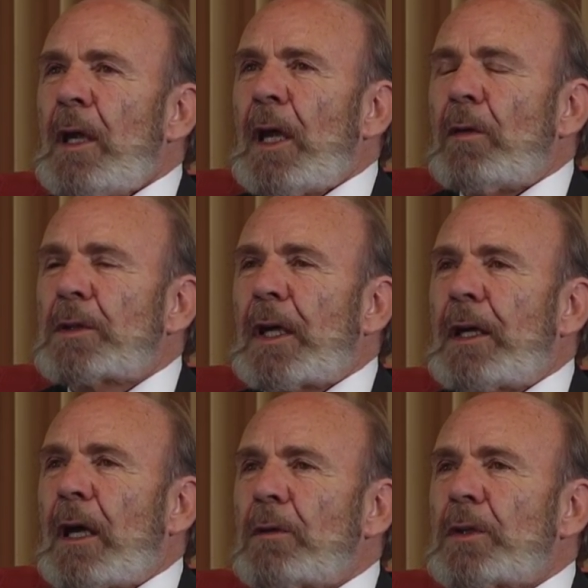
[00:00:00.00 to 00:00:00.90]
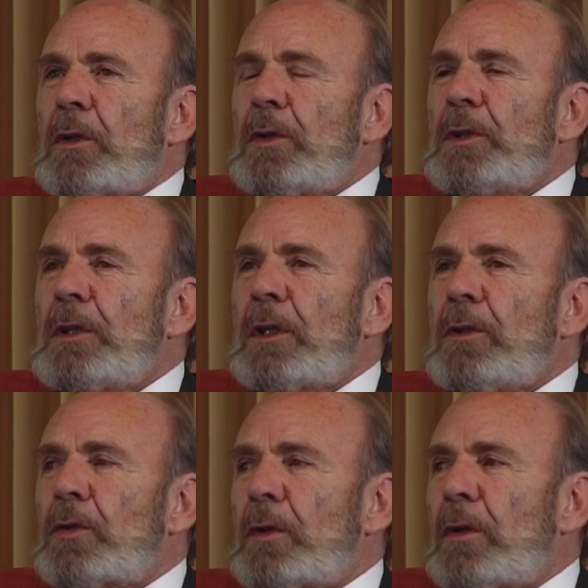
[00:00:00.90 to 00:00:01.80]
it was like I was losing
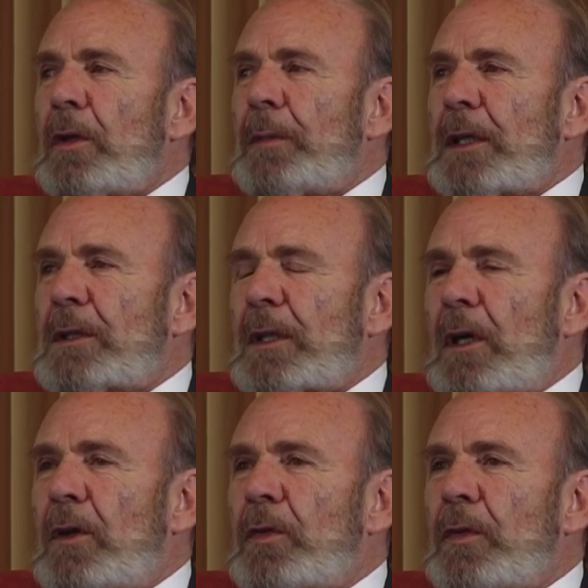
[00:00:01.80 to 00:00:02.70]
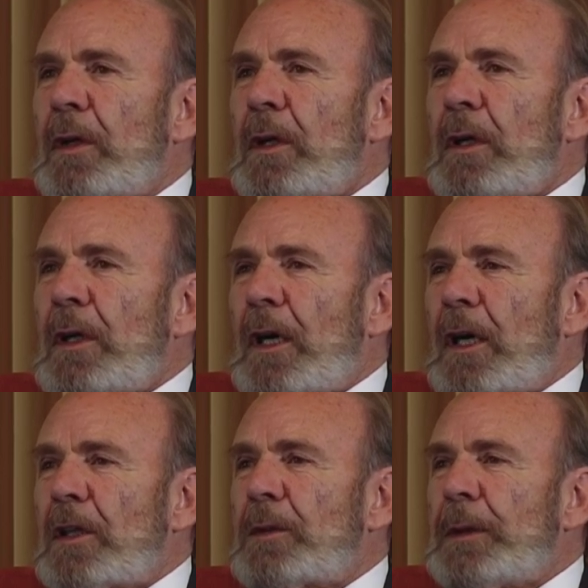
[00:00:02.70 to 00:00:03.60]
control of myself
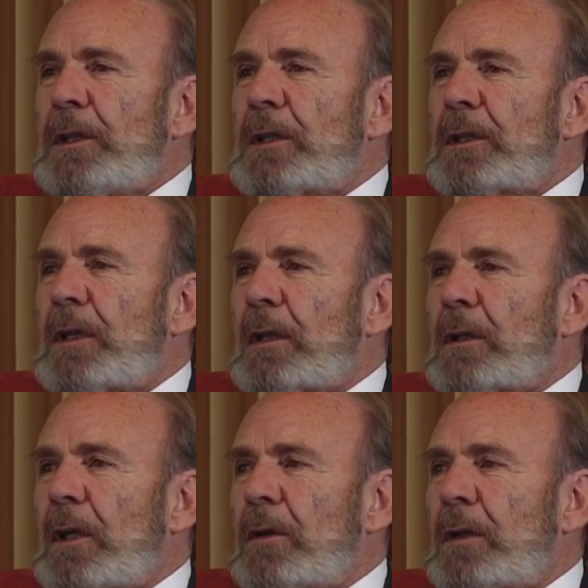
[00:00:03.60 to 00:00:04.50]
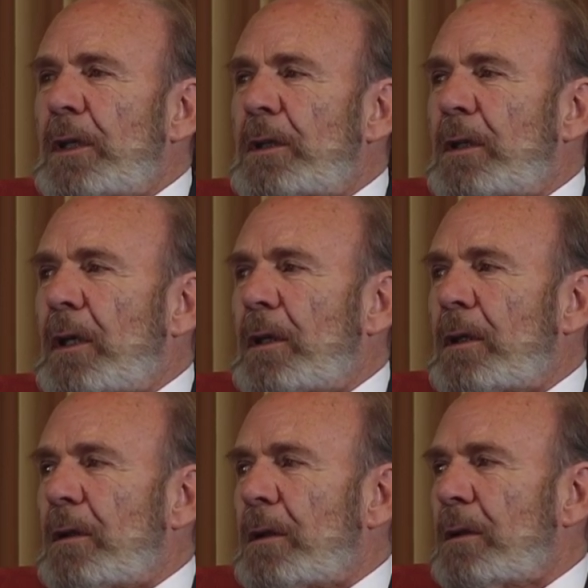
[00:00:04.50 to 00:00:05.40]
and I was being sucked down this tunnel.